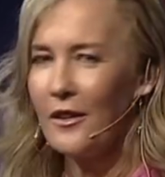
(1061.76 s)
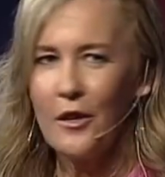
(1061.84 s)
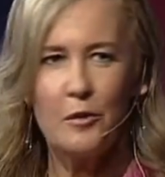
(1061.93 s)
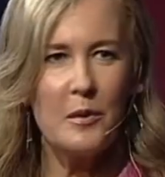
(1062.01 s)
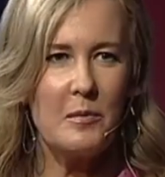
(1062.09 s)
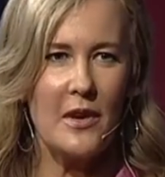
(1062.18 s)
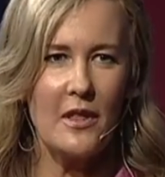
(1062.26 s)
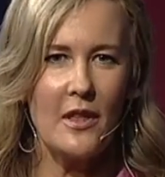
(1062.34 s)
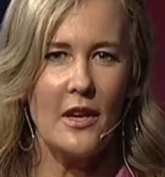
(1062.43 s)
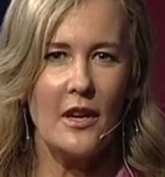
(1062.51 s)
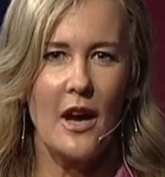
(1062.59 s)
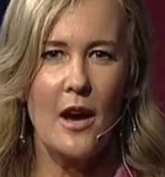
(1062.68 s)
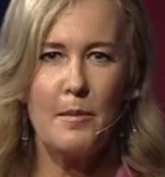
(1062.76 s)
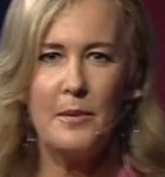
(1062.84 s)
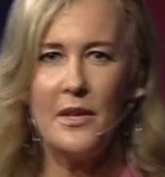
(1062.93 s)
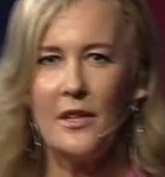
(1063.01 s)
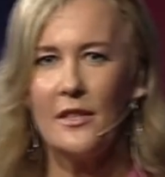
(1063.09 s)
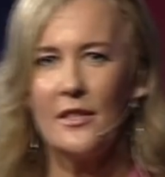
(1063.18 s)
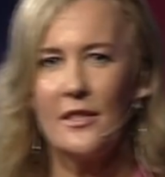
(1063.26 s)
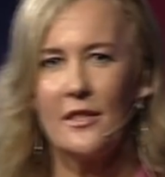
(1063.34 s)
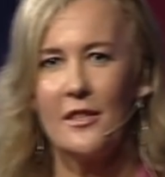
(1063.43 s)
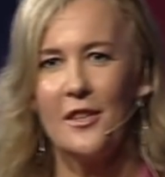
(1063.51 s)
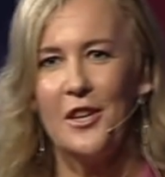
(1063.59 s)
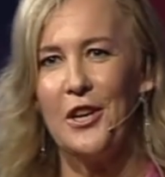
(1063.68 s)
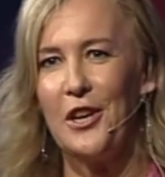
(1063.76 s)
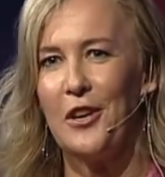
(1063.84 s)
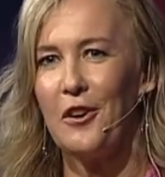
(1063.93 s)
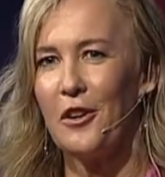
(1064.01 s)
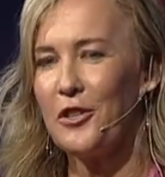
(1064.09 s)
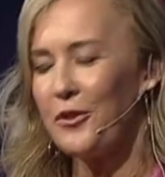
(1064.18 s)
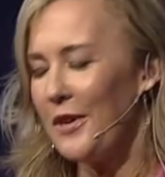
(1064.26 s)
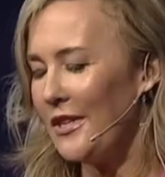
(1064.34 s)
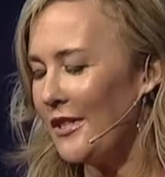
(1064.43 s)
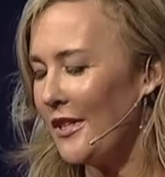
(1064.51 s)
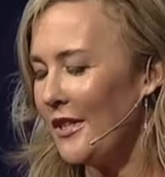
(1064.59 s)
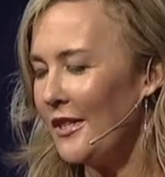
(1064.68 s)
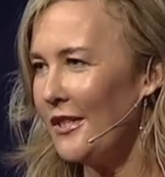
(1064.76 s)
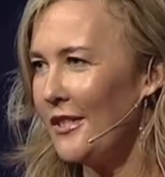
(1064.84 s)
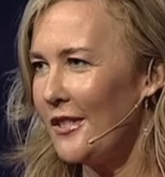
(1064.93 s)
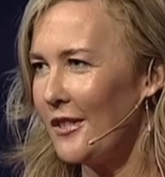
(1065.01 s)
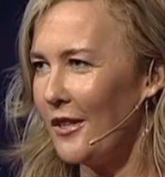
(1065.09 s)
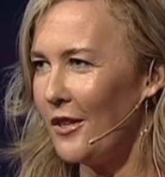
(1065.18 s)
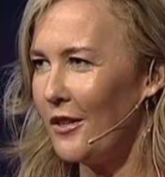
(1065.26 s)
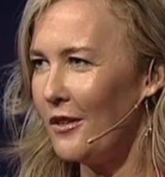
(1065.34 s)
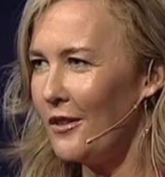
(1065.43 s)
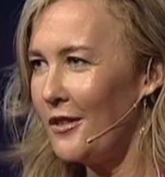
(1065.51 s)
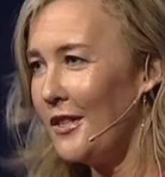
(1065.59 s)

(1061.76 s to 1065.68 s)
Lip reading: Could we rethink happiness in our choices, in